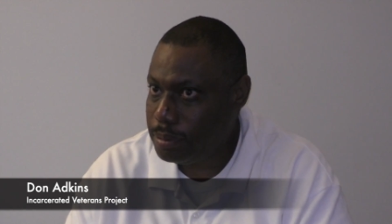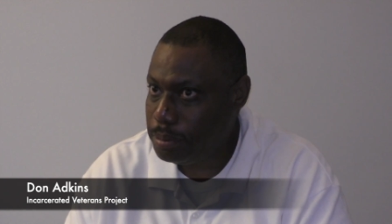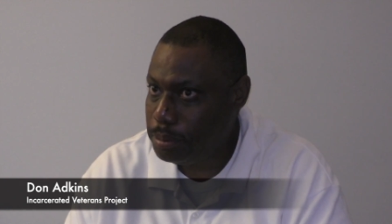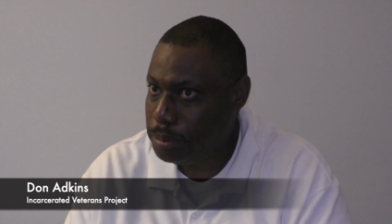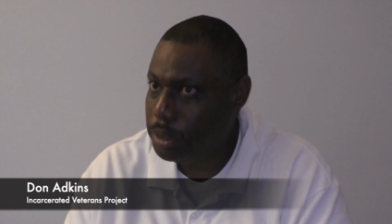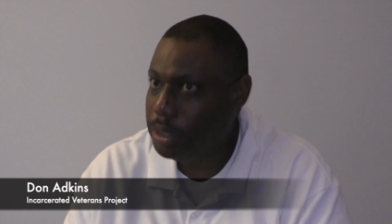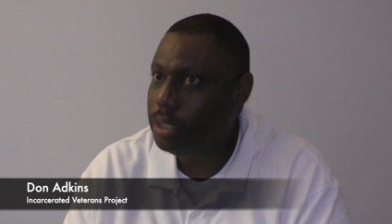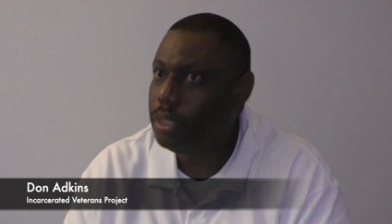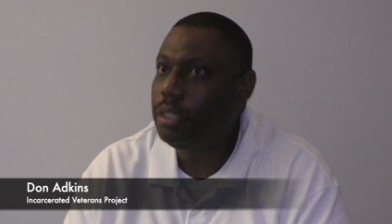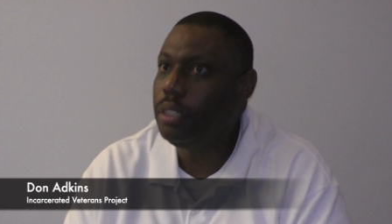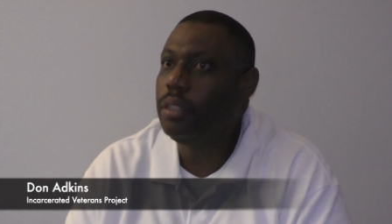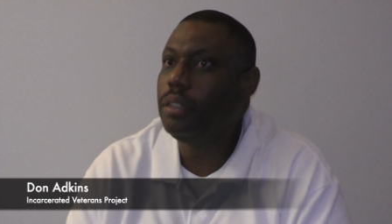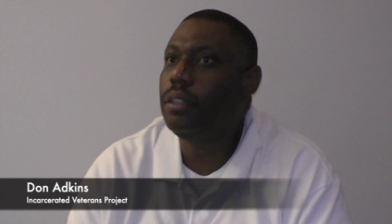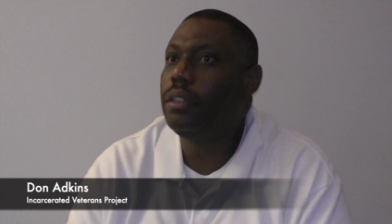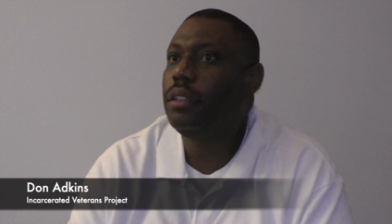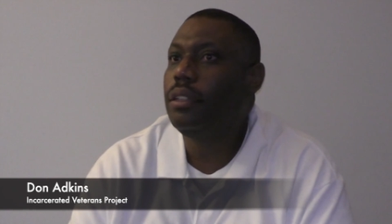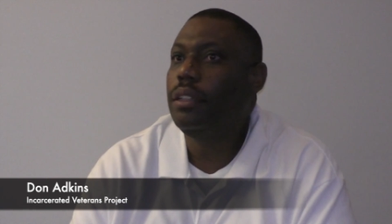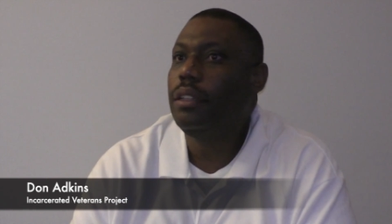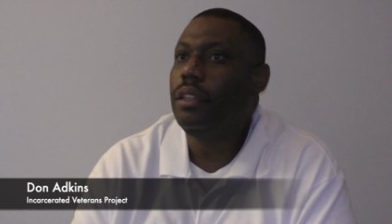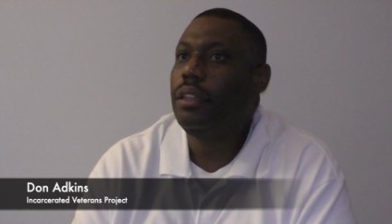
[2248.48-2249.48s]
picking up.
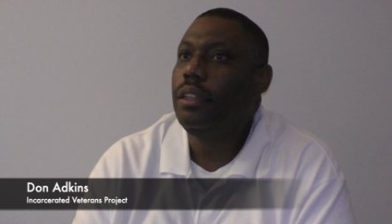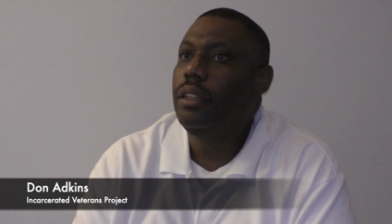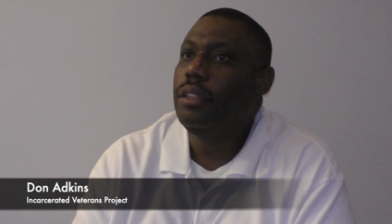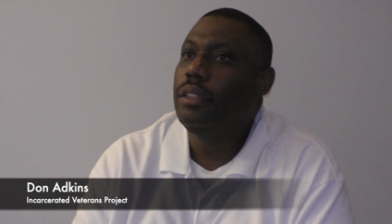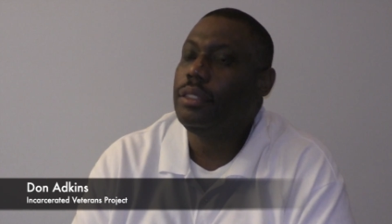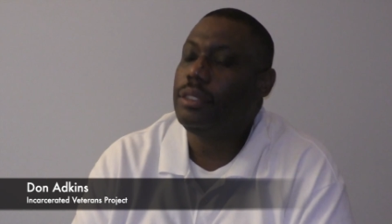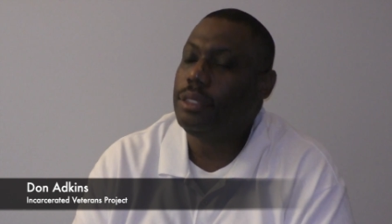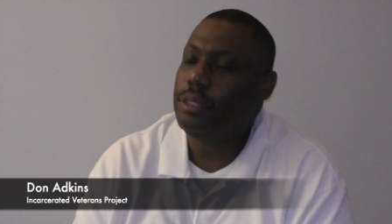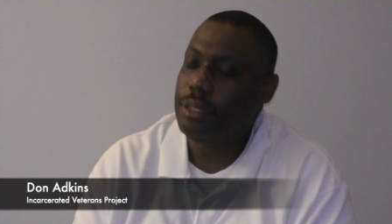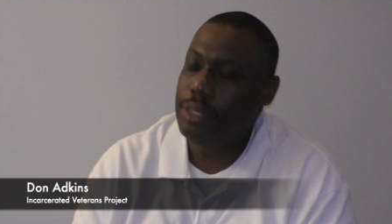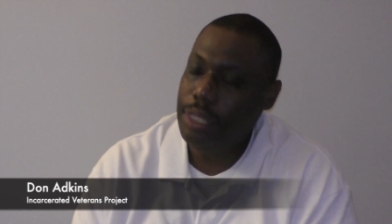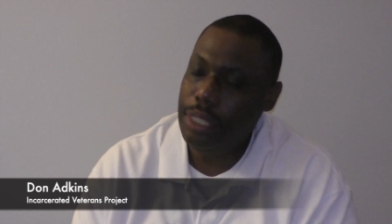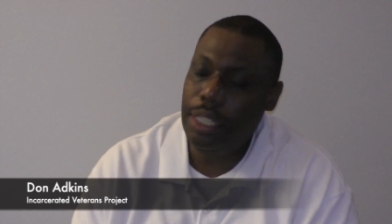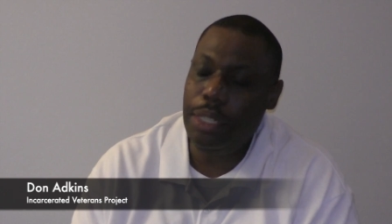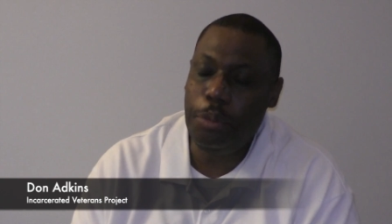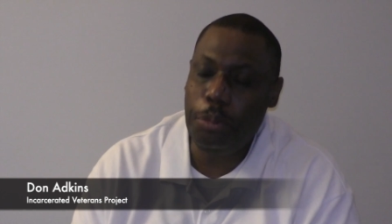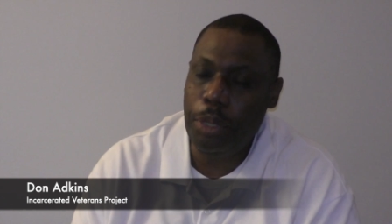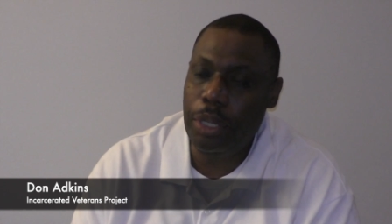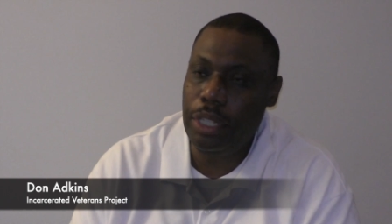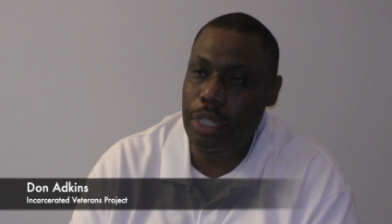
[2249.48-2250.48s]
So,
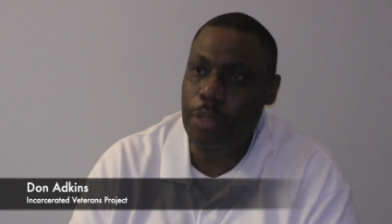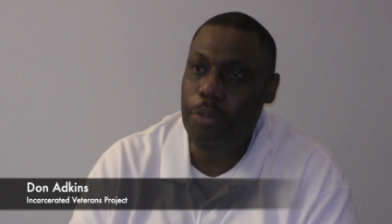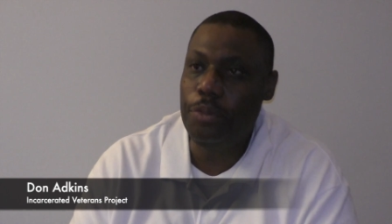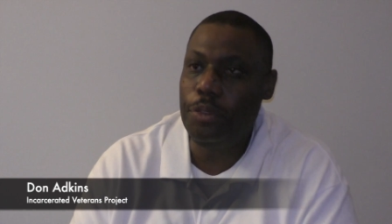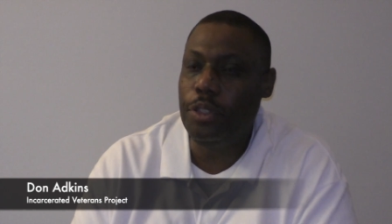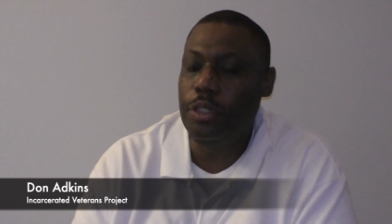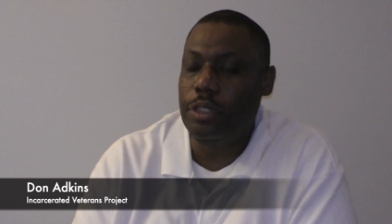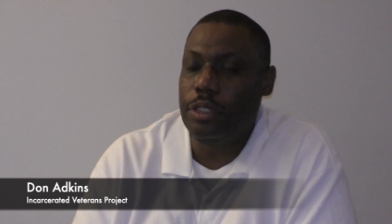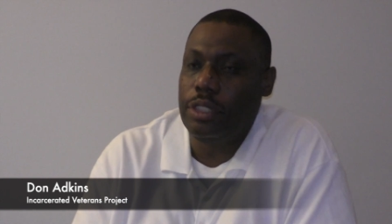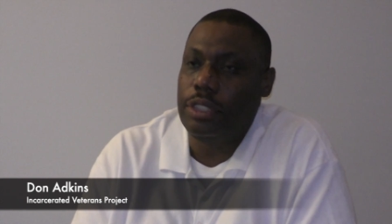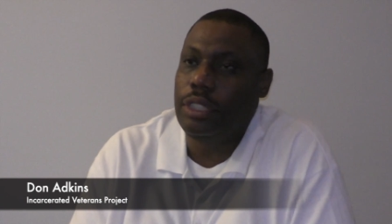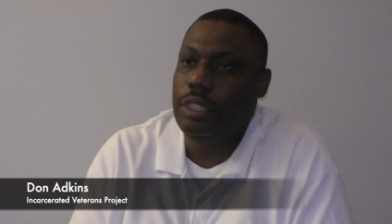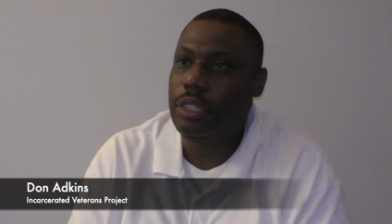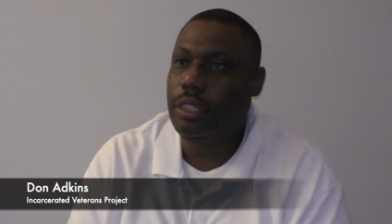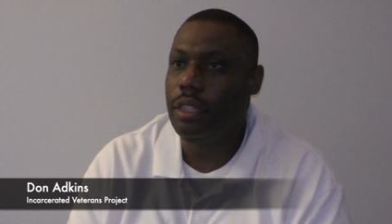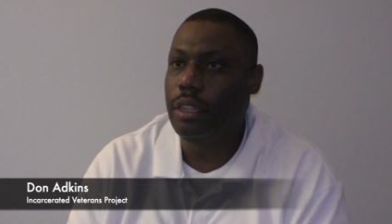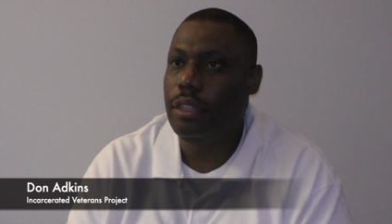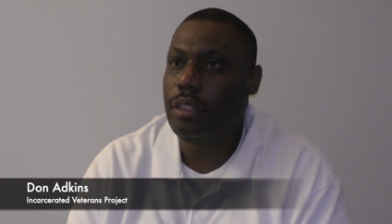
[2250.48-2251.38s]
yeah, it feels good.